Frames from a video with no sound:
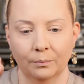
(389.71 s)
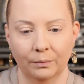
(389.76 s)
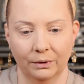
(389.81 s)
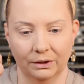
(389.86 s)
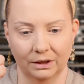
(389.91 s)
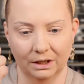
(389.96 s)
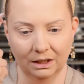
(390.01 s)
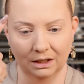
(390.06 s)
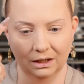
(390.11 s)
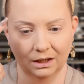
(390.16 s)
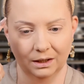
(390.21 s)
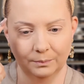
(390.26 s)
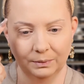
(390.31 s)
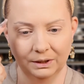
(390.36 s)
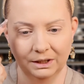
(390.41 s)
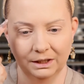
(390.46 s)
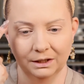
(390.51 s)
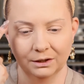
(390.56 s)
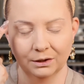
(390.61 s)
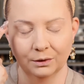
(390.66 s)
But then up
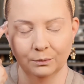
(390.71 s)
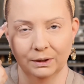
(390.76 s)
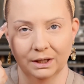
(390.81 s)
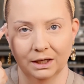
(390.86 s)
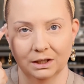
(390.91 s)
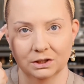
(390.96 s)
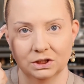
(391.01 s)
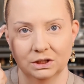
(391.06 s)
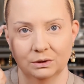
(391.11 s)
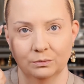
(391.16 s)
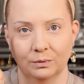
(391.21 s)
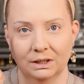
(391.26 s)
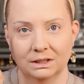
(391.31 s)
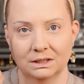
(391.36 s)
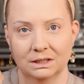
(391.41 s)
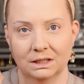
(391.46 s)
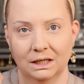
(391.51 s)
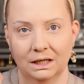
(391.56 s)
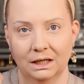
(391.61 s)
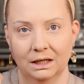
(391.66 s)
here, we actually
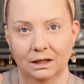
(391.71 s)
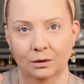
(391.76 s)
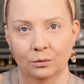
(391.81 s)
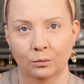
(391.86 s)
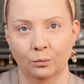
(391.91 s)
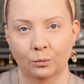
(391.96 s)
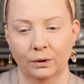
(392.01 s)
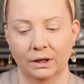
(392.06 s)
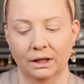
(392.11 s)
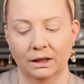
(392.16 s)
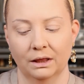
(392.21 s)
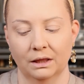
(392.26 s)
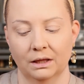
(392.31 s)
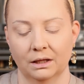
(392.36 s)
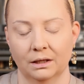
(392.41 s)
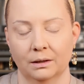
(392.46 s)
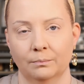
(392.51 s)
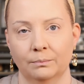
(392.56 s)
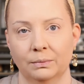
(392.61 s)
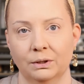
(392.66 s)
went in with the